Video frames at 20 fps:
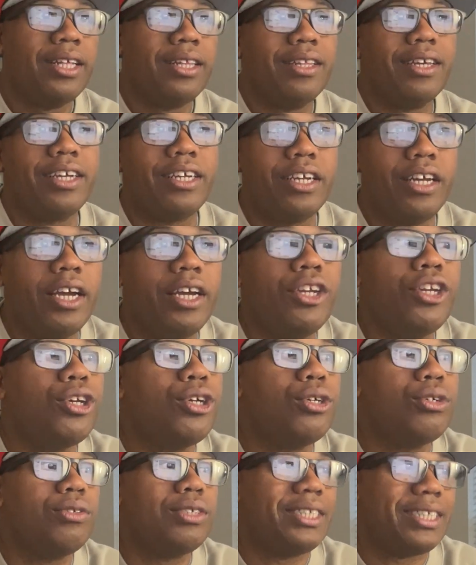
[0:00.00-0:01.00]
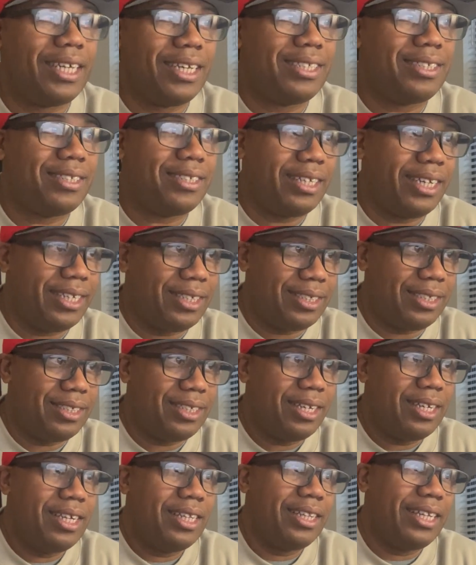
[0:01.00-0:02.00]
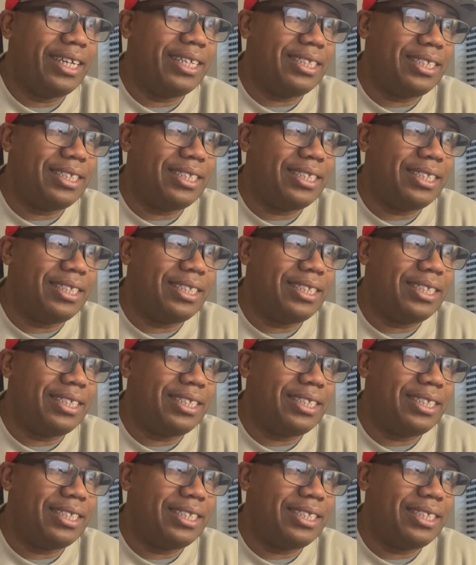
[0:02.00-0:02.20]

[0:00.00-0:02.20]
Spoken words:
The good news is this. They